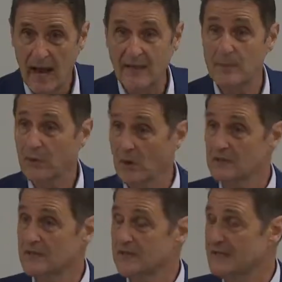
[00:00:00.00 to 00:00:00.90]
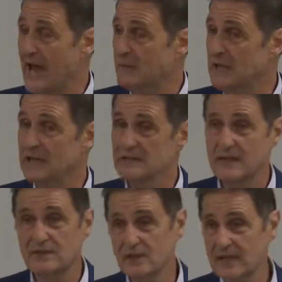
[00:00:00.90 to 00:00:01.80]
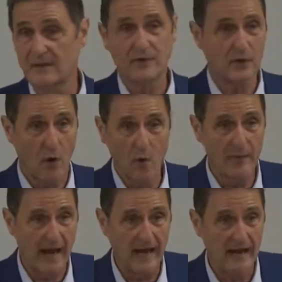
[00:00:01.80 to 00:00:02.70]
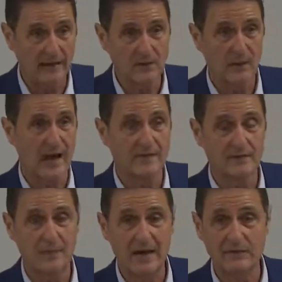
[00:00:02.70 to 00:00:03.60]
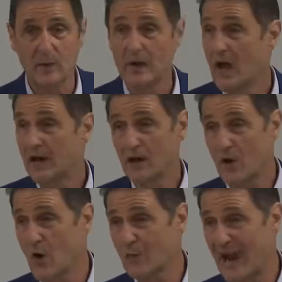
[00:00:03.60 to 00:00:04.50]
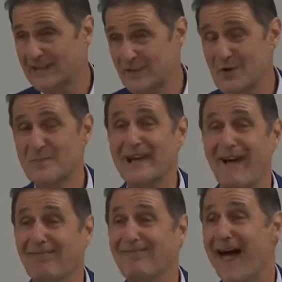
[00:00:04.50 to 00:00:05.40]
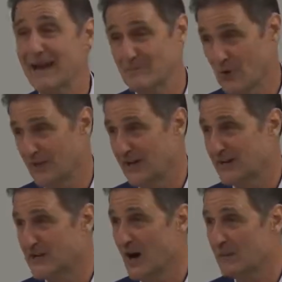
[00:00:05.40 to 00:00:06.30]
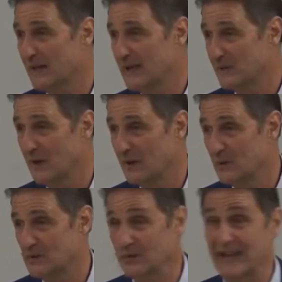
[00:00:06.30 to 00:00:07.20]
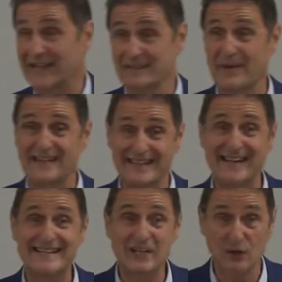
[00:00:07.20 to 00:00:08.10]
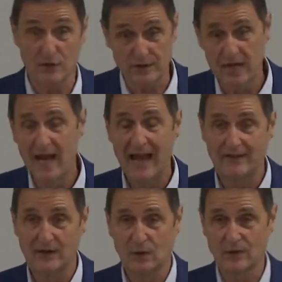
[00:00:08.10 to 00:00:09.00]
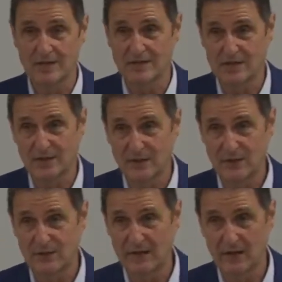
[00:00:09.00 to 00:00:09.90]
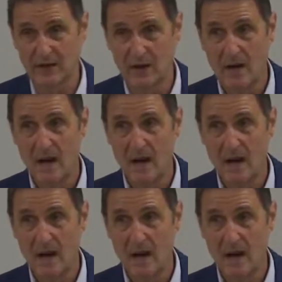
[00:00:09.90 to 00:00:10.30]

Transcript: And the person is happy because they just have their copay and don't have to pay for it. Their copay is going to be a lot more than a jar of peanut butter, which would last about 10 years at the dosage they're using here.